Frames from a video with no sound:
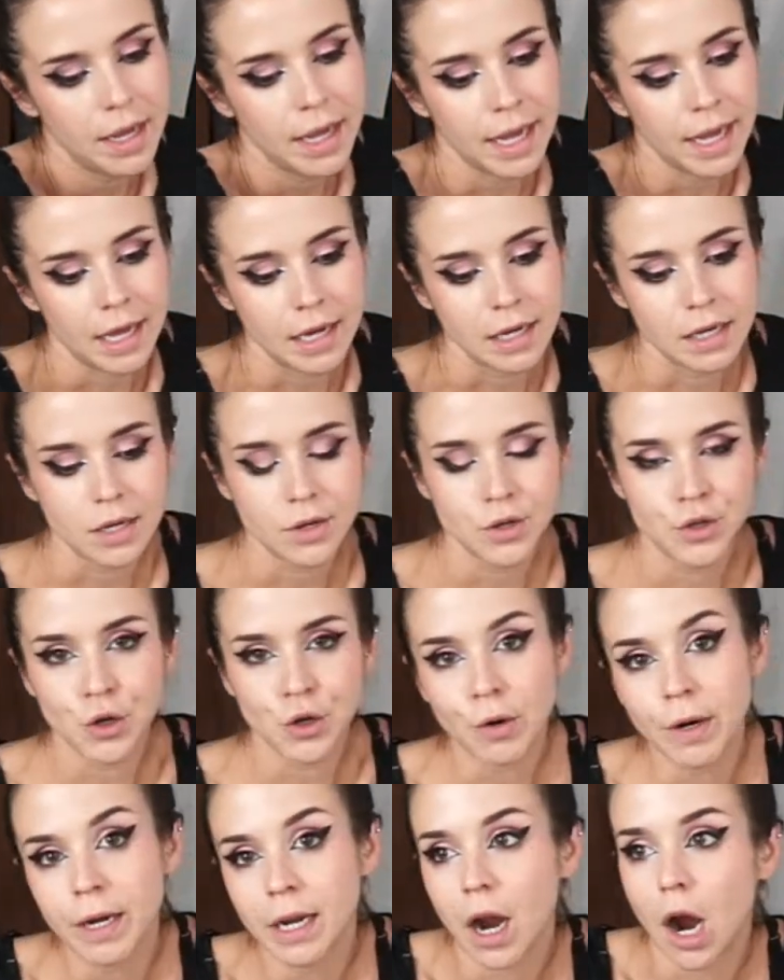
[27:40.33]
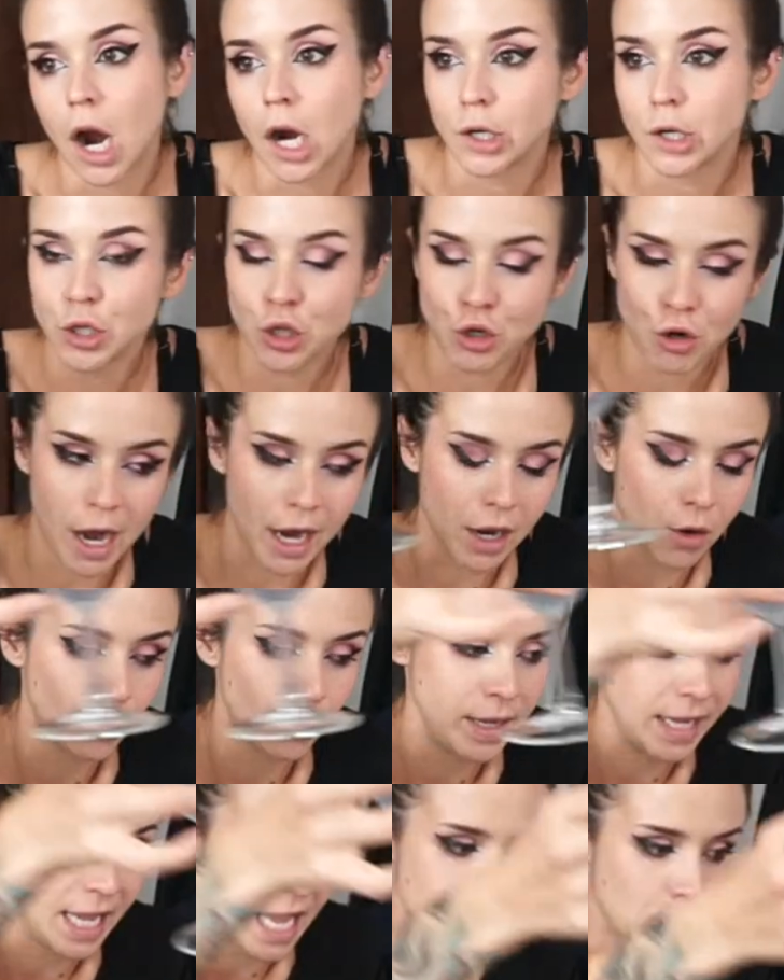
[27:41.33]
And during our trek,
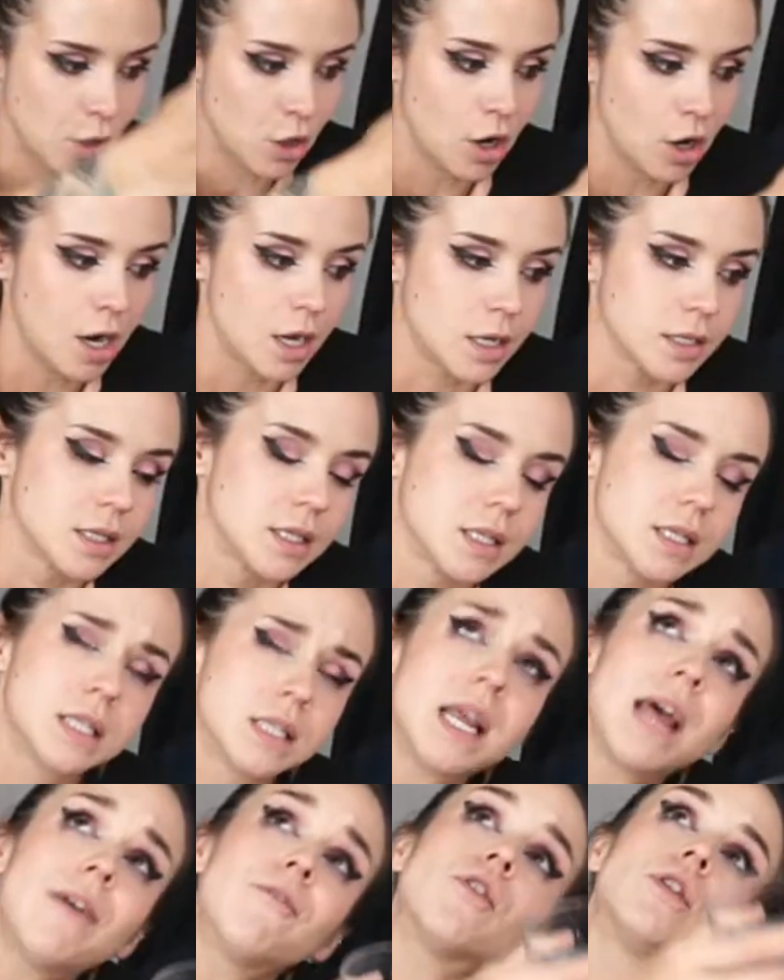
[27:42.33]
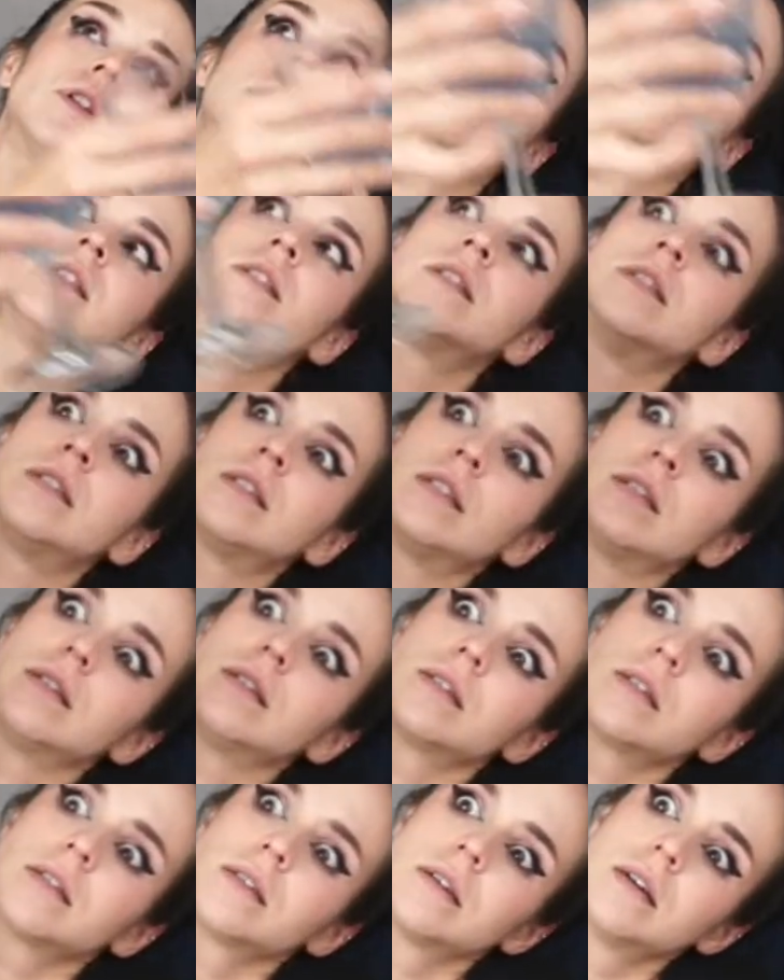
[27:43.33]
we came across several
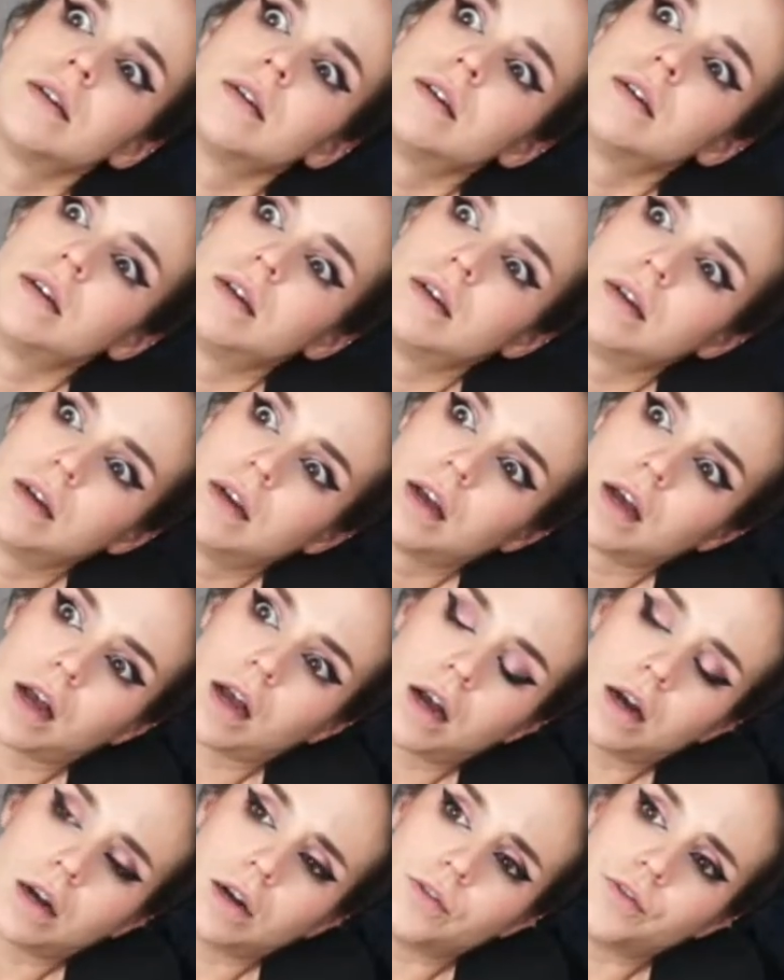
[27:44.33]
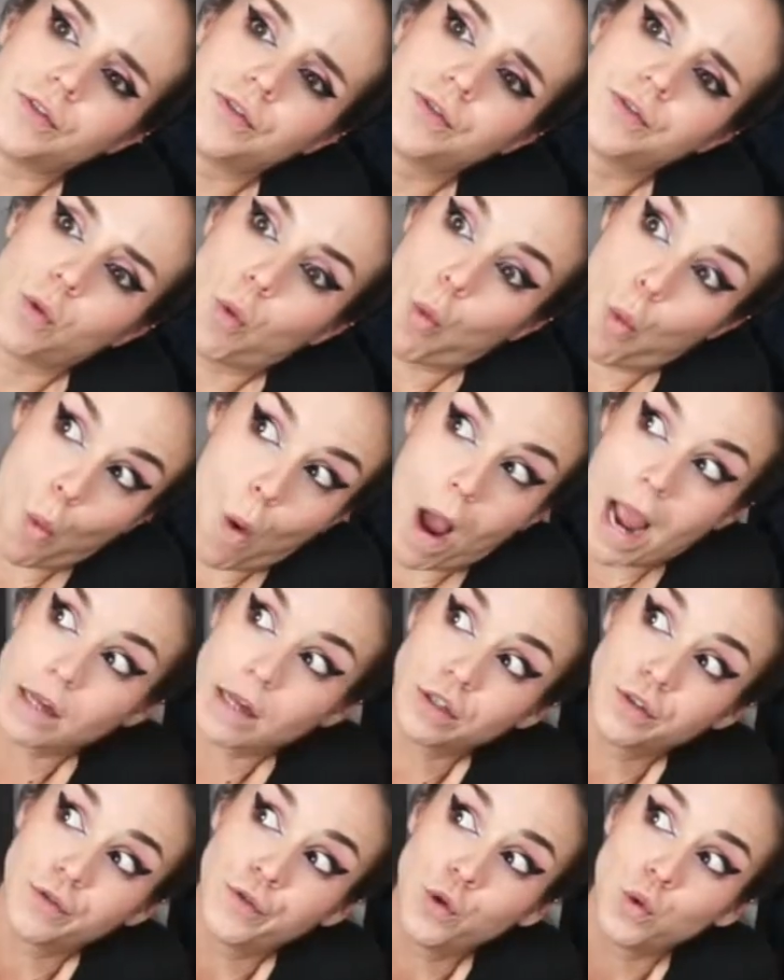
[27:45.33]
instances of
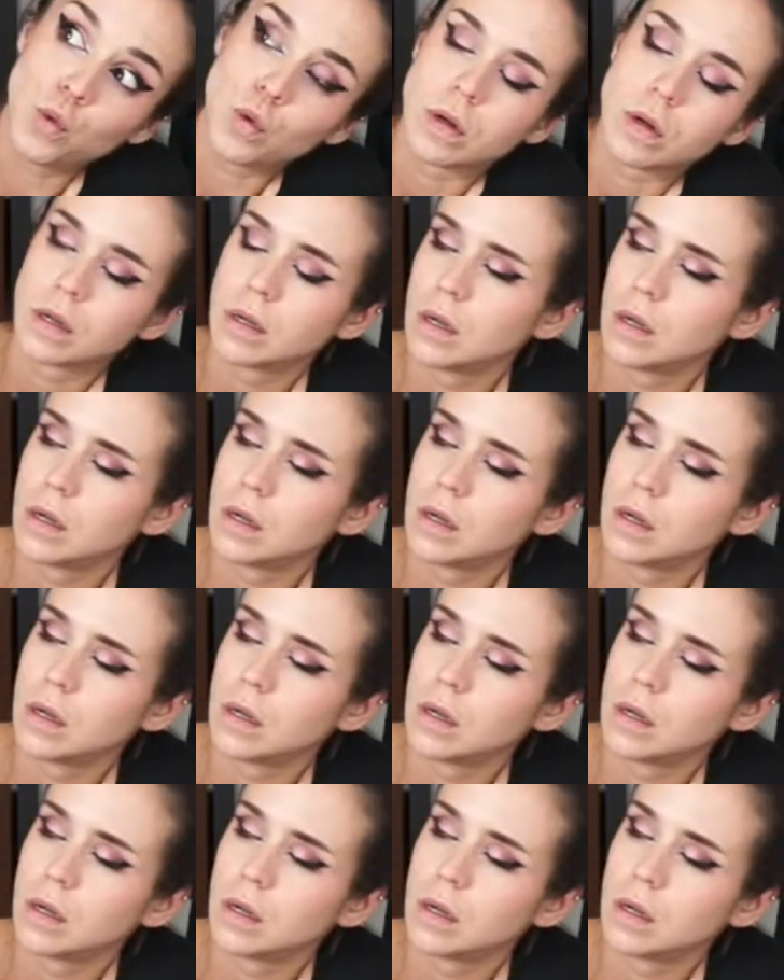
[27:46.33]
wild food.